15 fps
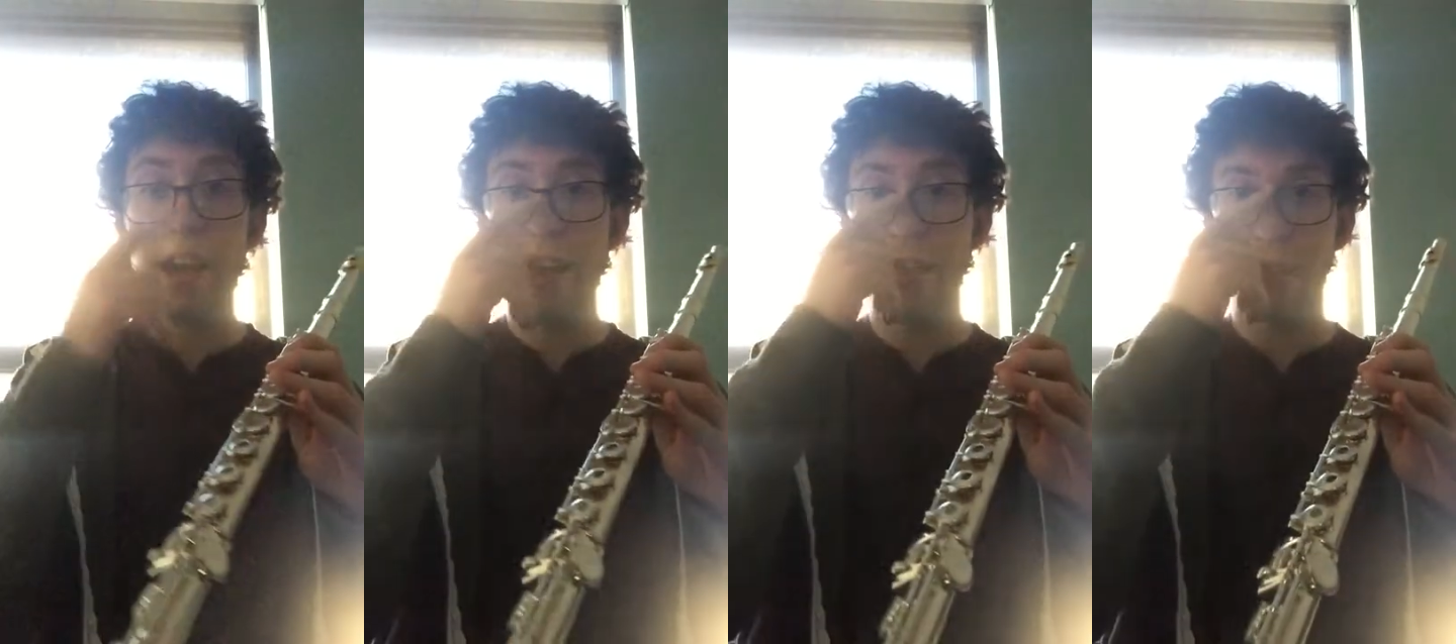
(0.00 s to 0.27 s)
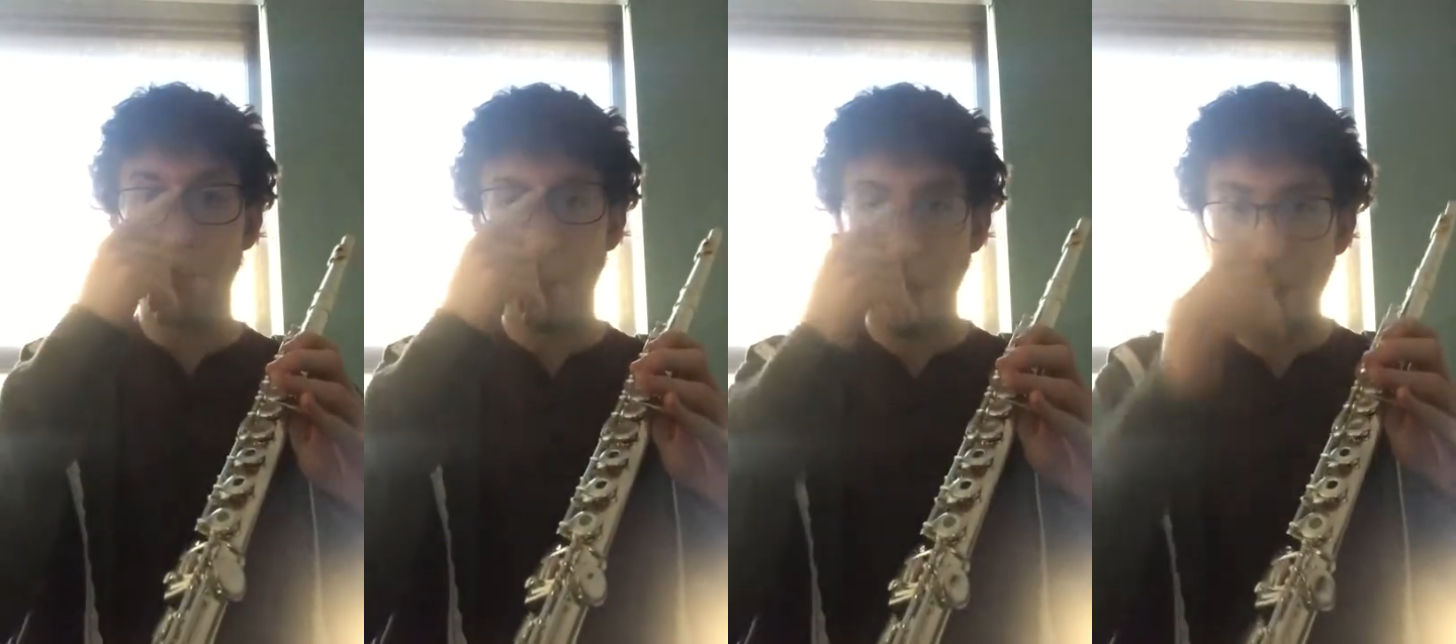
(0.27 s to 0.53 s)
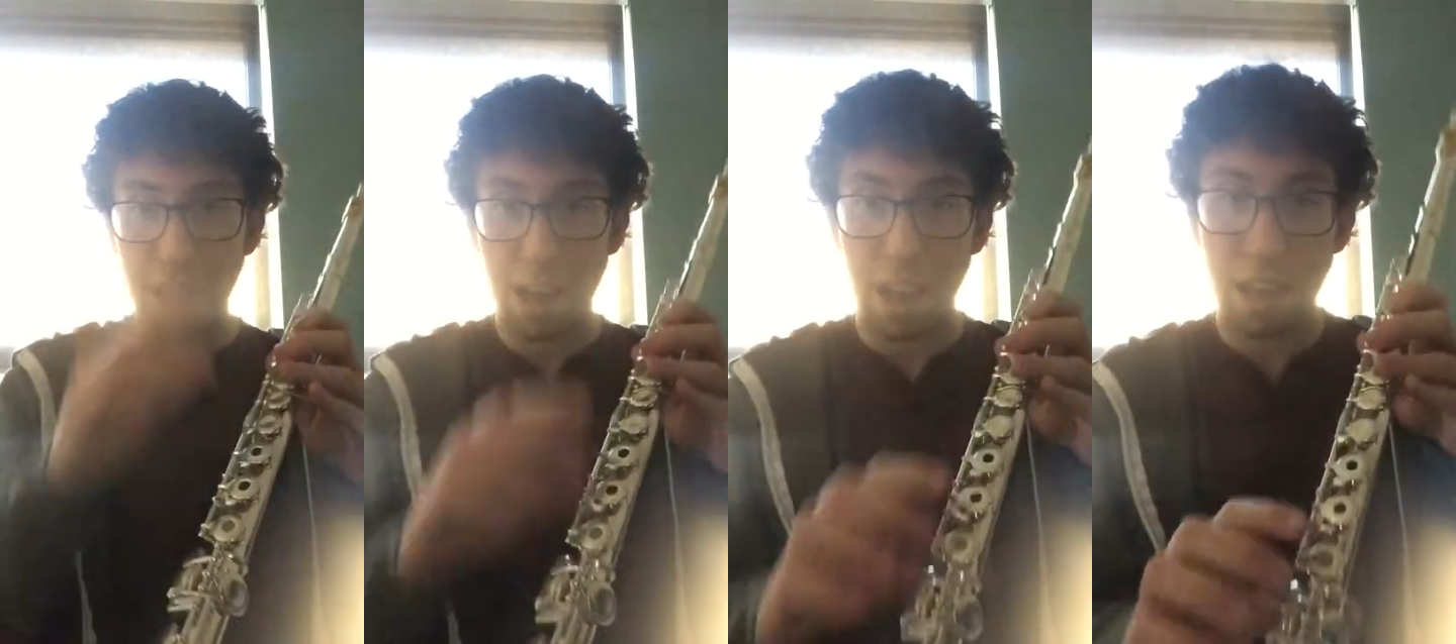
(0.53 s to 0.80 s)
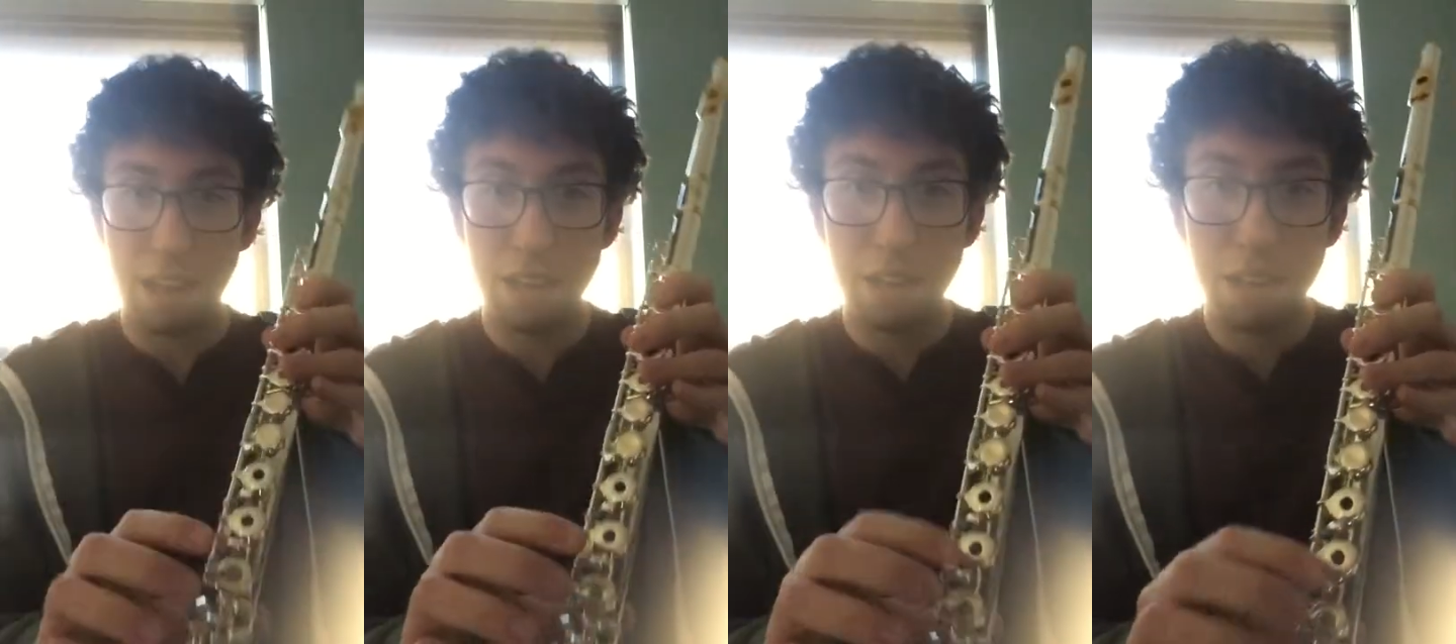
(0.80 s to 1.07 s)
In the right
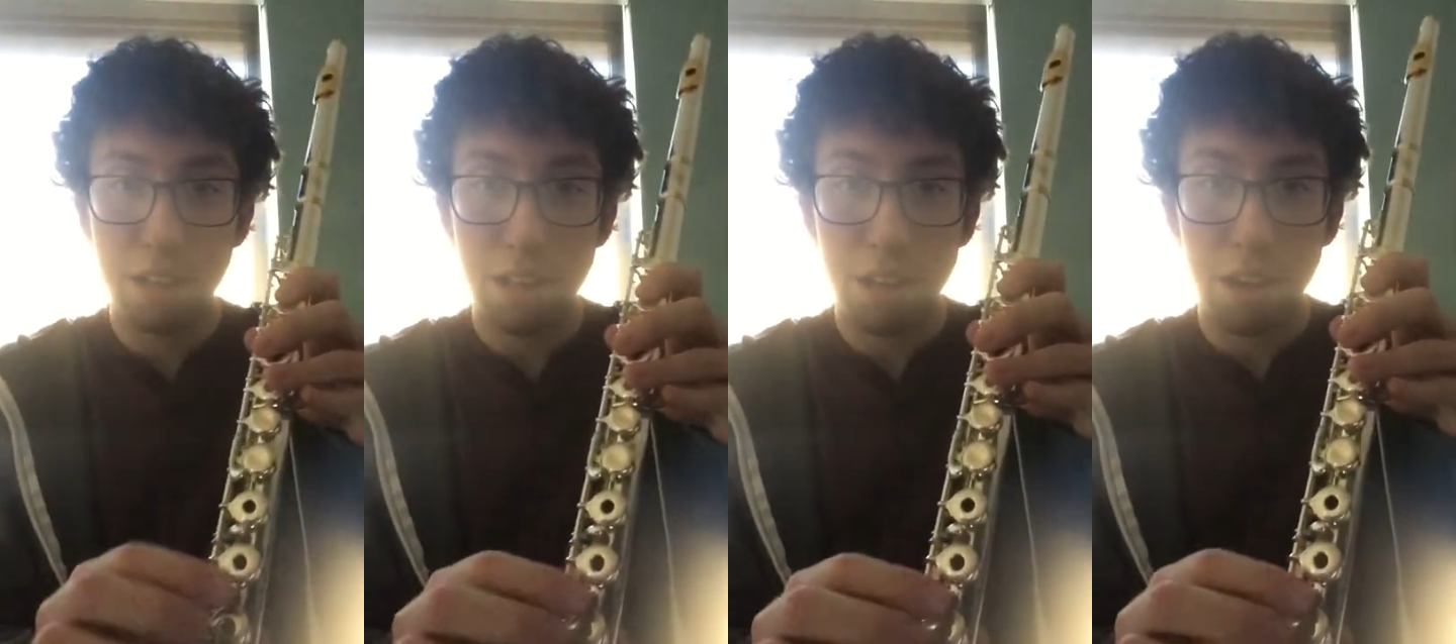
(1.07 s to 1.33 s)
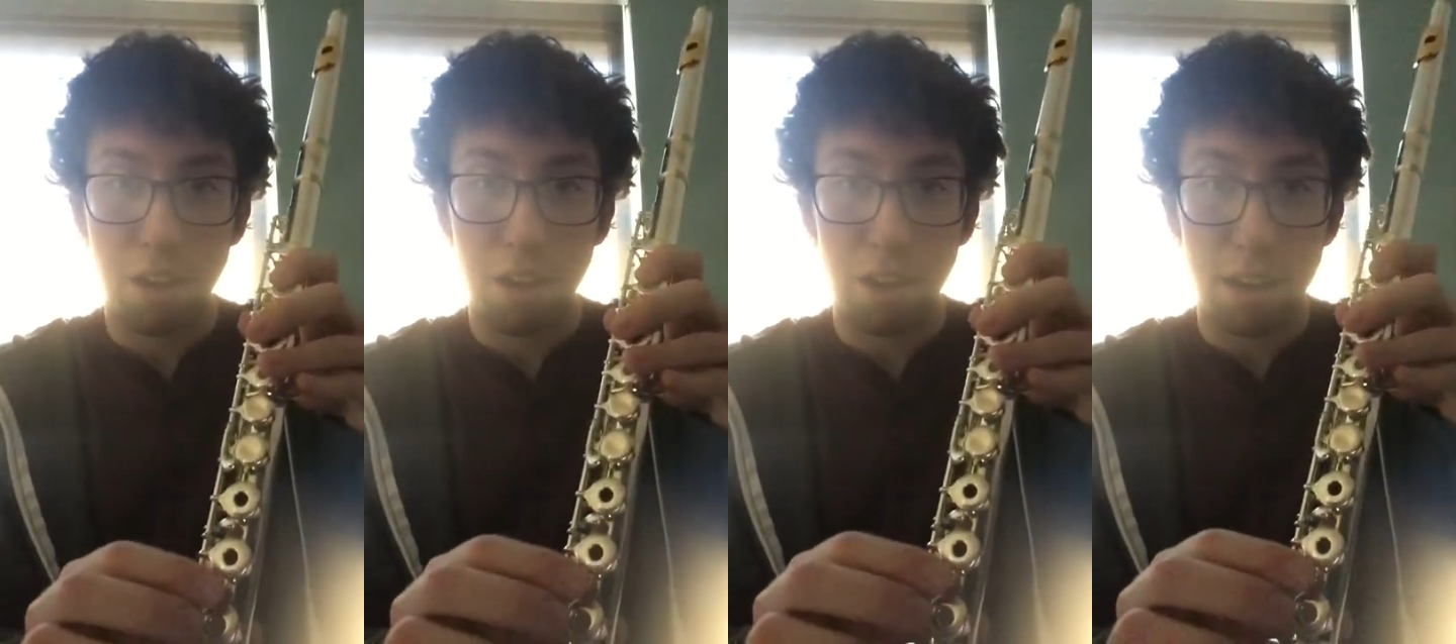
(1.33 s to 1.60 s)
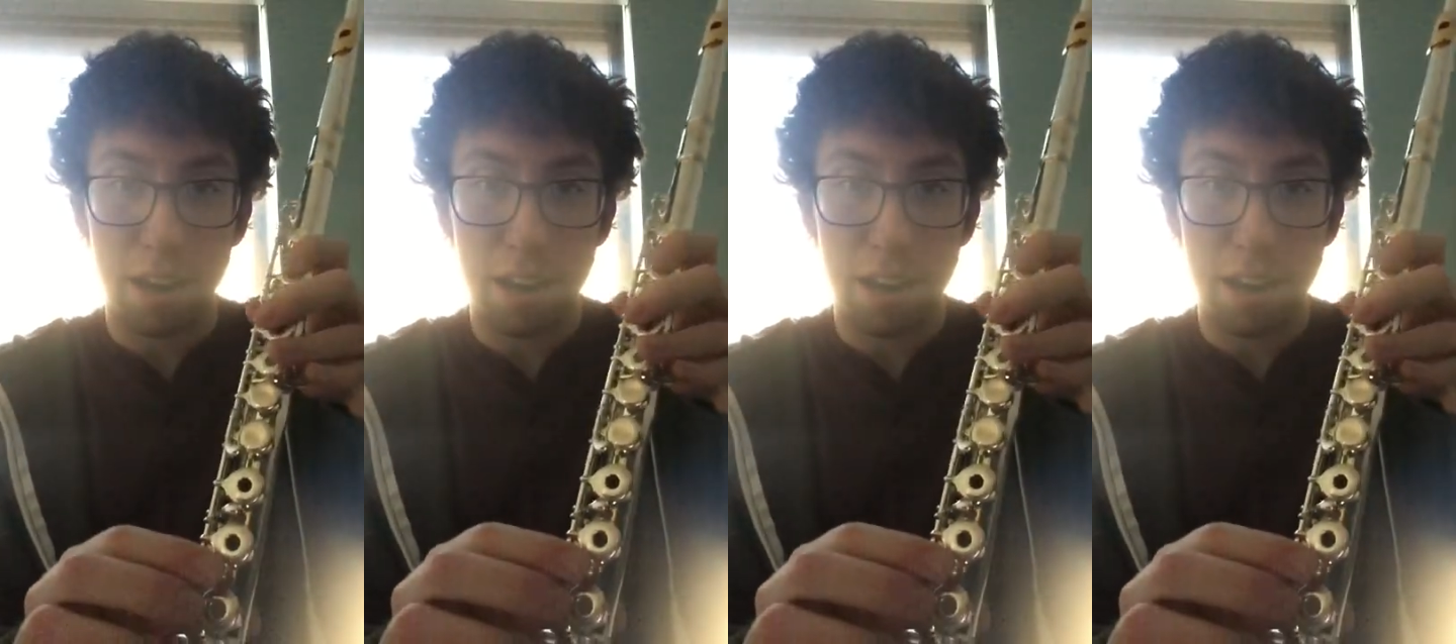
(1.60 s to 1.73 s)
hand, our